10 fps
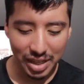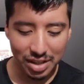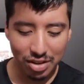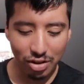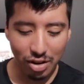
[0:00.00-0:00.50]

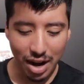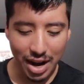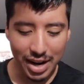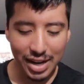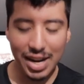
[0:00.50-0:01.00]
So
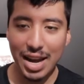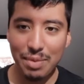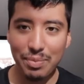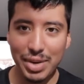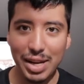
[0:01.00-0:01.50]

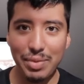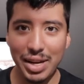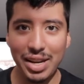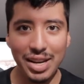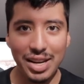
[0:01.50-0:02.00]

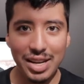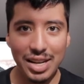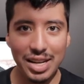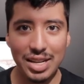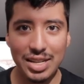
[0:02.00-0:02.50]
IMDB
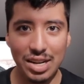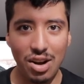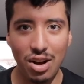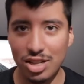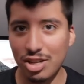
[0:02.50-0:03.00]
is an
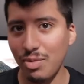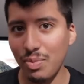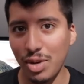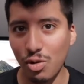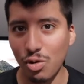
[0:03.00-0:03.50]

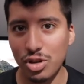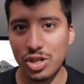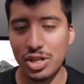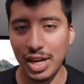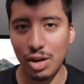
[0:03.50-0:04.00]
awesome, of course,
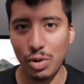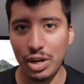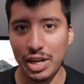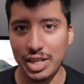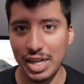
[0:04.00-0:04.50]
site where
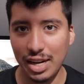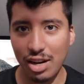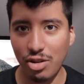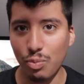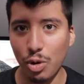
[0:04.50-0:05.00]
you could check
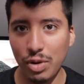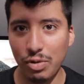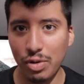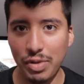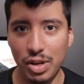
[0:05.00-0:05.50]
out movie
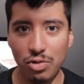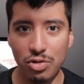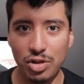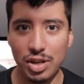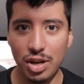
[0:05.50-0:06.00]

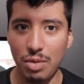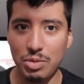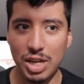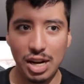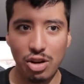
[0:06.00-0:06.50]
reviews,
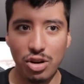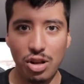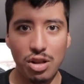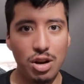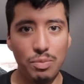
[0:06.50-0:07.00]
um, check out
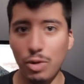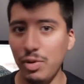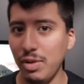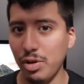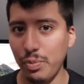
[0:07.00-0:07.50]
a lot of
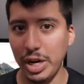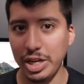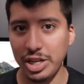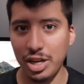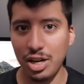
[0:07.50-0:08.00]
movie
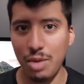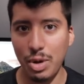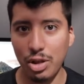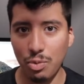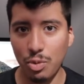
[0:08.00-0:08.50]
information
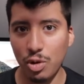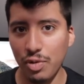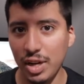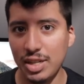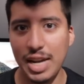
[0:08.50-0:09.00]
about the
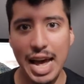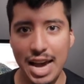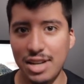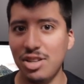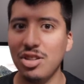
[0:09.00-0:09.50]
movies,
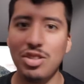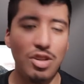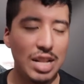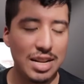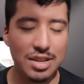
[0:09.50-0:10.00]
actors,
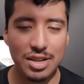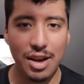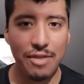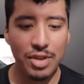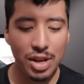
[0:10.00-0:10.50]
all that
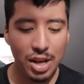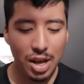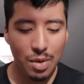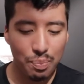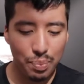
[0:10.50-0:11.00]
stuff
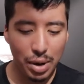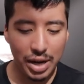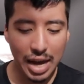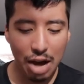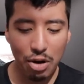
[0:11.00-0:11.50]

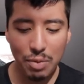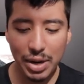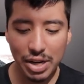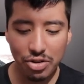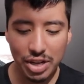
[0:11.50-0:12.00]
but how I've
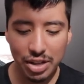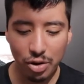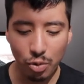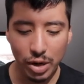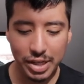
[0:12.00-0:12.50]
been using
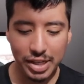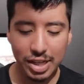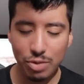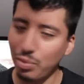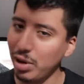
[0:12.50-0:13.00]
their widget
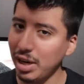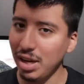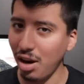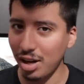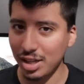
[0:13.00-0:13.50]
is
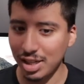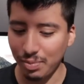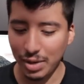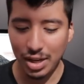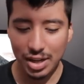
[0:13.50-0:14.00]
pretty
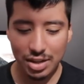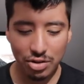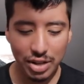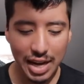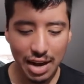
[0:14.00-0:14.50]
awesome.
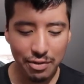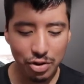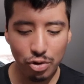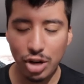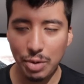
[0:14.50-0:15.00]
So they have
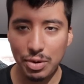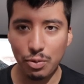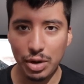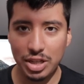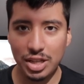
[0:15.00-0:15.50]
two types of
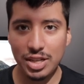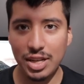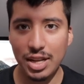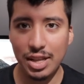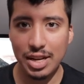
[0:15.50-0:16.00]
widgets
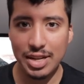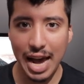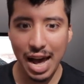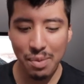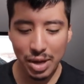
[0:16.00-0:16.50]
in uh, this
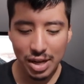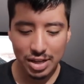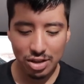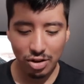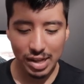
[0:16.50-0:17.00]
app.
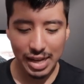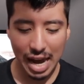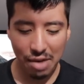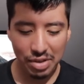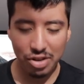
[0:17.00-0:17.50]
So they
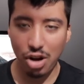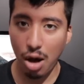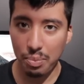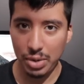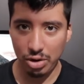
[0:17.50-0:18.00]
have the
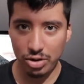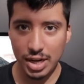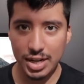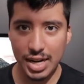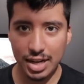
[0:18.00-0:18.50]
top news
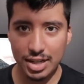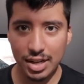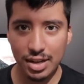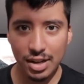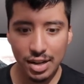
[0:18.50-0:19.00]

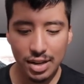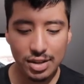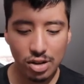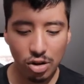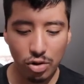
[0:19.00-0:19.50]
section.
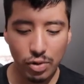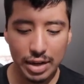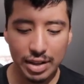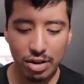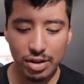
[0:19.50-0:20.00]
So
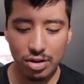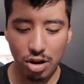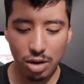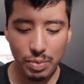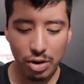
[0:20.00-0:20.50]
right there they
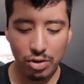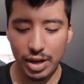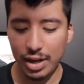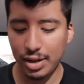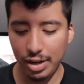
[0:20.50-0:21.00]
talk about
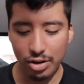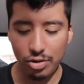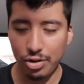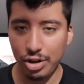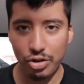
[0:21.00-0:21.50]
like, you
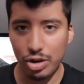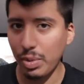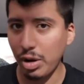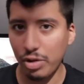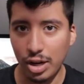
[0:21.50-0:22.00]
know, news
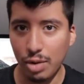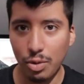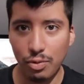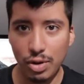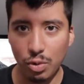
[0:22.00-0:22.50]
about in the
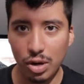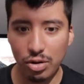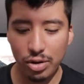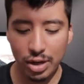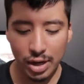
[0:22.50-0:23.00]
movie
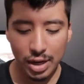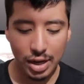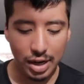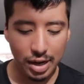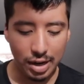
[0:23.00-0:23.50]
world.
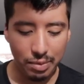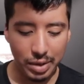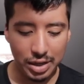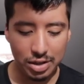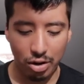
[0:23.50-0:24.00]

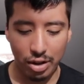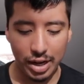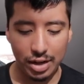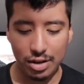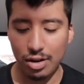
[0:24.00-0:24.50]
Um, so
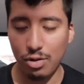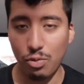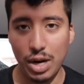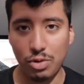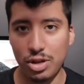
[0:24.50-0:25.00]
like uh,
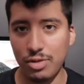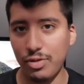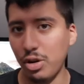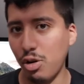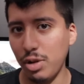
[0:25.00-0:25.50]
when
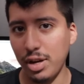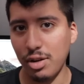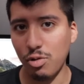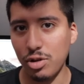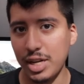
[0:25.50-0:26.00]
Christopher Nolan,
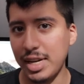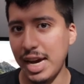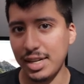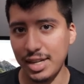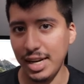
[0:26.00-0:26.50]
of course,
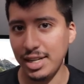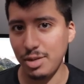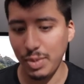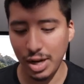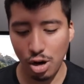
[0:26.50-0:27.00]
attacked
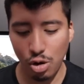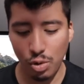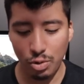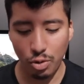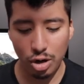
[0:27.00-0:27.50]

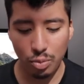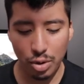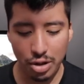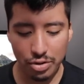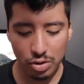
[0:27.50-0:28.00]
HBO and Warner
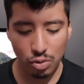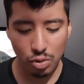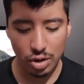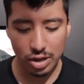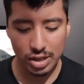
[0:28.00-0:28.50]
Brothers, of
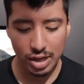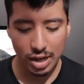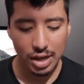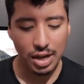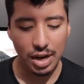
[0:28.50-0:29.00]
course.
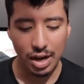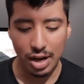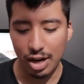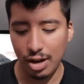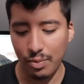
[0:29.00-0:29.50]

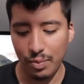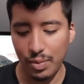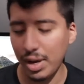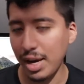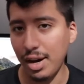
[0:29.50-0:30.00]

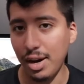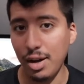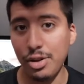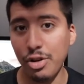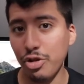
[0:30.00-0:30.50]
Um,
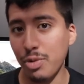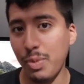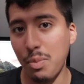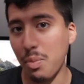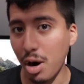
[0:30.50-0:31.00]
uh, news
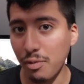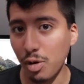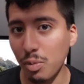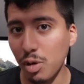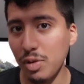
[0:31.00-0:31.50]
about
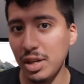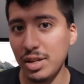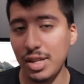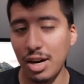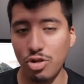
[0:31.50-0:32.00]
Marvel
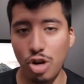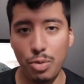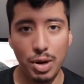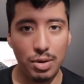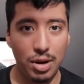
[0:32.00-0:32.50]
movies that are
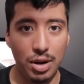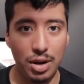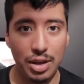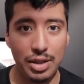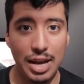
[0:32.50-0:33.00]
dropping
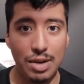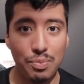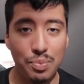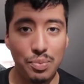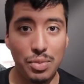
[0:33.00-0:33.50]
uh, that
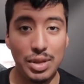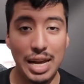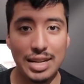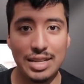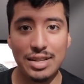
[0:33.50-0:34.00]

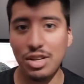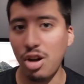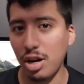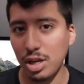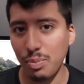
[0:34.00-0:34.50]
that Disney
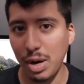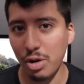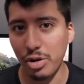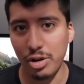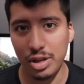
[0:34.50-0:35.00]
talked
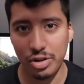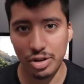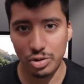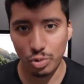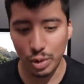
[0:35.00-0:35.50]
about earlier
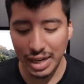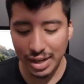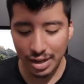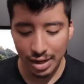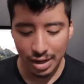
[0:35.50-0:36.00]
this week.